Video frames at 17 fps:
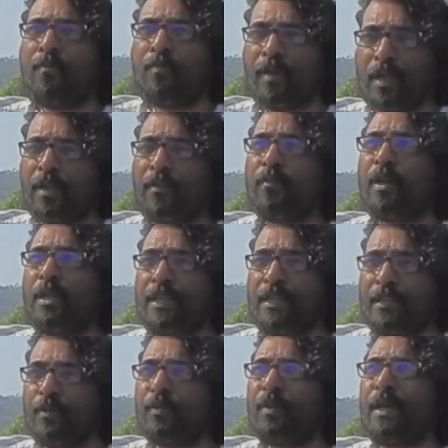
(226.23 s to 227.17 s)
We can
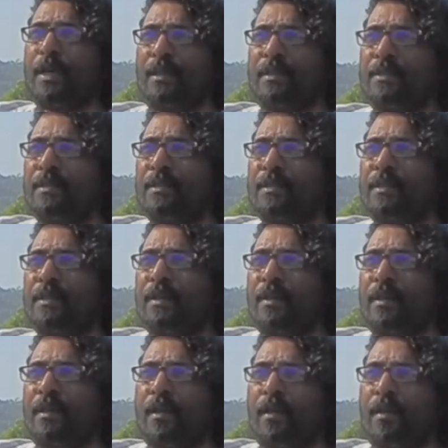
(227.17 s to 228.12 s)
only do that
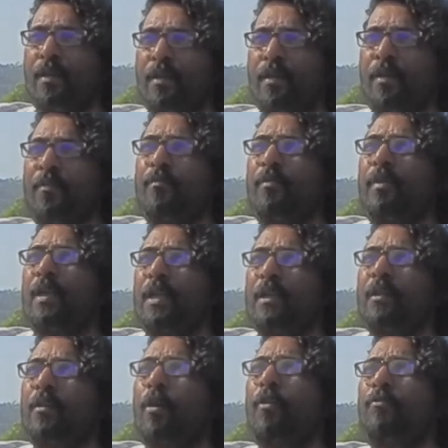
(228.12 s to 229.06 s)
if we
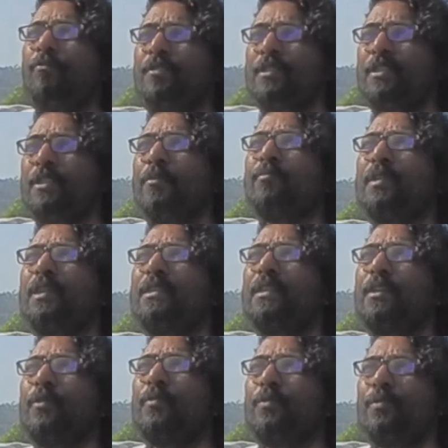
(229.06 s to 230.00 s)
can move to something.